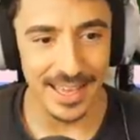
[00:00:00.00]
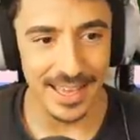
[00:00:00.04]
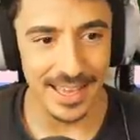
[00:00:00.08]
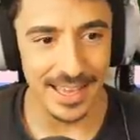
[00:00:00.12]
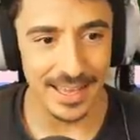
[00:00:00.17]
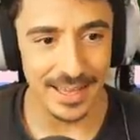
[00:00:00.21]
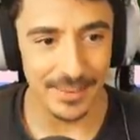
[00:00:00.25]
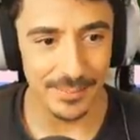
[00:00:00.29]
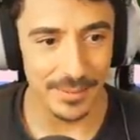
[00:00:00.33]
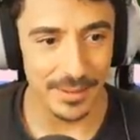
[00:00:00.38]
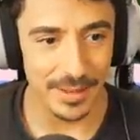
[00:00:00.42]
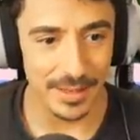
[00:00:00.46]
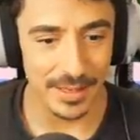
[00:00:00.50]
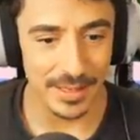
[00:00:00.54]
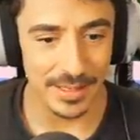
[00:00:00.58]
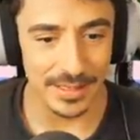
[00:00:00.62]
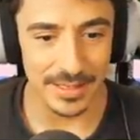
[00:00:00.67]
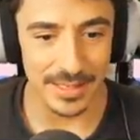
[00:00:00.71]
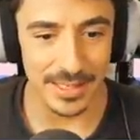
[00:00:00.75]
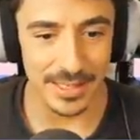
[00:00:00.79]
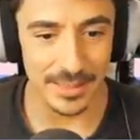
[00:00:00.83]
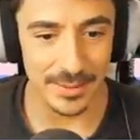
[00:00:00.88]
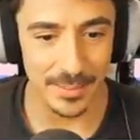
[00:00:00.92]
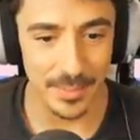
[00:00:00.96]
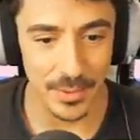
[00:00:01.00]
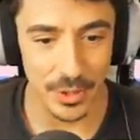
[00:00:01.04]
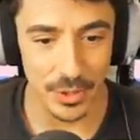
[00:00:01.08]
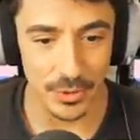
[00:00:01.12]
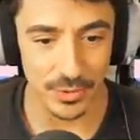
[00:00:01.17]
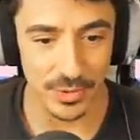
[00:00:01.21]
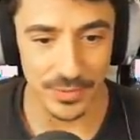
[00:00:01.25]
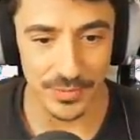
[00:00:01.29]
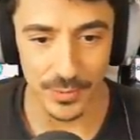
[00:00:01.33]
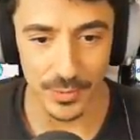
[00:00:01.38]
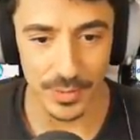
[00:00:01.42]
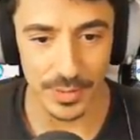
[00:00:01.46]
um, and it's this
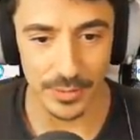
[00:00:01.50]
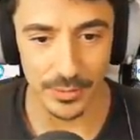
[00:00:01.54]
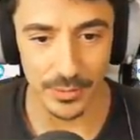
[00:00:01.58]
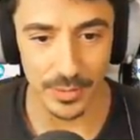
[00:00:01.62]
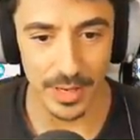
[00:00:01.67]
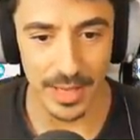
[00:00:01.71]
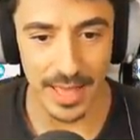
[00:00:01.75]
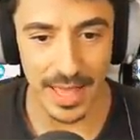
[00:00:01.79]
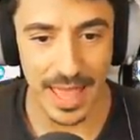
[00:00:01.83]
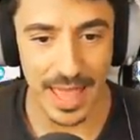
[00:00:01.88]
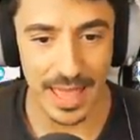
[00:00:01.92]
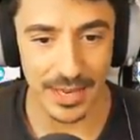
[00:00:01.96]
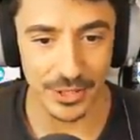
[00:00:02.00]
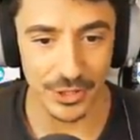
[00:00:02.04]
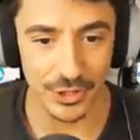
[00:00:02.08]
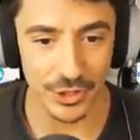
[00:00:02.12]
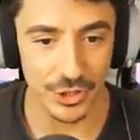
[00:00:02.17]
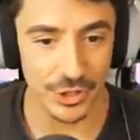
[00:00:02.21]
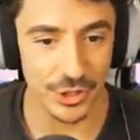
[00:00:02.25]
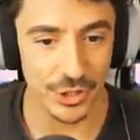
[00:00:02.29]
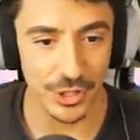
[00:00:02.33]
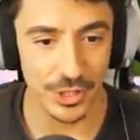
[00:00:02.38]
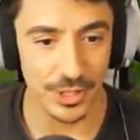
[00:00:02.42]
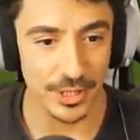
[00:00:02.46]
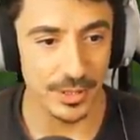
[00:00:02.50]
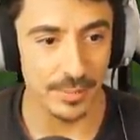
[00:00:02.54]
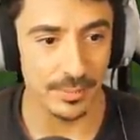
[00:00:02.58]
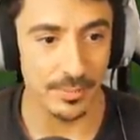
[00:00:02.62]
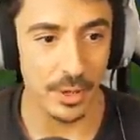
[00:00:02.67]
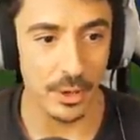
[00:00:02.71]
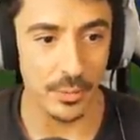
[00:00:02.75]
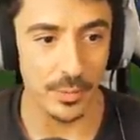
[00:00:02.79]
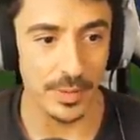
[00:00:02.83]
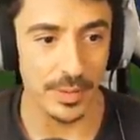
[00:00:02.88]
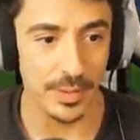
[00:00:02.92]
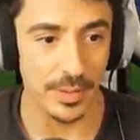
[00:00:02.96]
beautiful little like edge
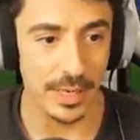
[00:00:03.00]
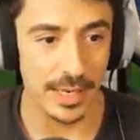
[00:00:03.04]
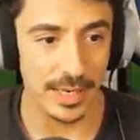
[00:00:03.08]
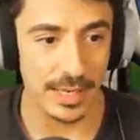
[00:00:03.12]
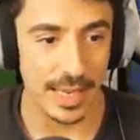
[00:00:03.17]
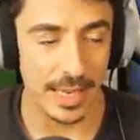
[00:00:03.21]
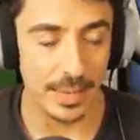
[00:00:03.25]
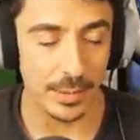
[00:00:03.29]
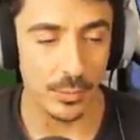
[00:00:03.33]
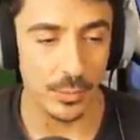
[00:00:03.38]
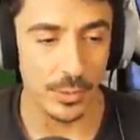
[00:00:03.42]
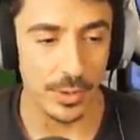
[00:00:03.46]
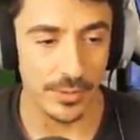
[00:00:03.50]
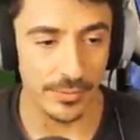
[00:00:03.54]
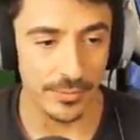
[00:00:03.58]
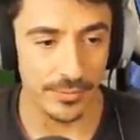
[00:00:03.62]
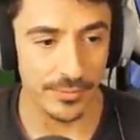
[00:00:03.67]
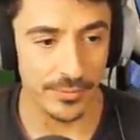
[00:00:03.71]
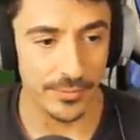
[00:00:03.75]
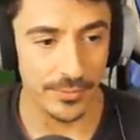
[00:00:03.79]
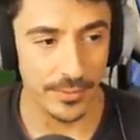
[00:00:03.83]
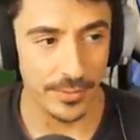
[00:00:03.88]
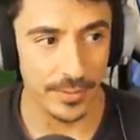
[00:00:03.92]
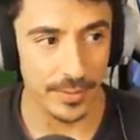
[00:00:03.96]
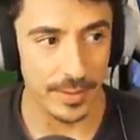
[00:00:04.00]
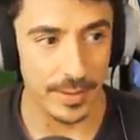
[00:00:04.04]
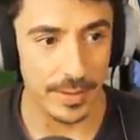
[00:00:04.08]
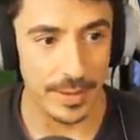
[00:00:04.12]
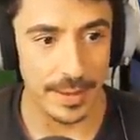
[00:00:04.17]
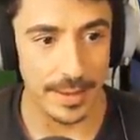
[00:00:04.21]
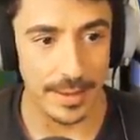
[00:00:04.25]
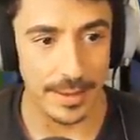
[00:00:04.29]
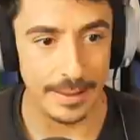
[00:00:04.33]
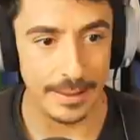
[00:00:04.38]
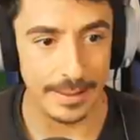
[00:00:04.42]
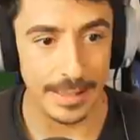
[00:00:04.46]
moment that came with
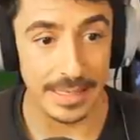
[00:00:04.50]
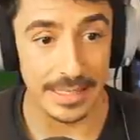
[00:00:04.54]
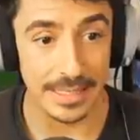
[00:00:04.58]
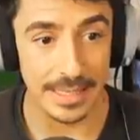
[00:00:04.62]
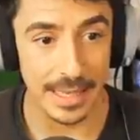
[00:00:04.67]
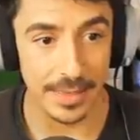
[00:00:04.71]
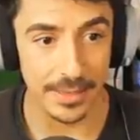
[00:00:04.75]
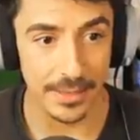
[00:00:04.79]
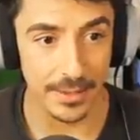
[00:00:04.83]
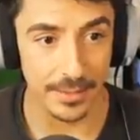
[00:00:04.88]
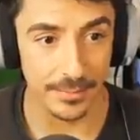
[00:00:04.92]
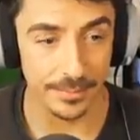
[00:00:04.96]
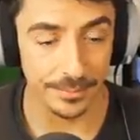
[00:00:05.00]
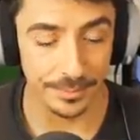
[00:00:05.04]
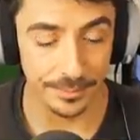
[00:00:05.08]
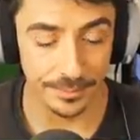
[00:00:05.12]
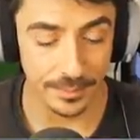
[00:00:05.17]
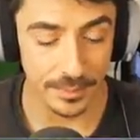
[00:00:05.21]
uh, get together.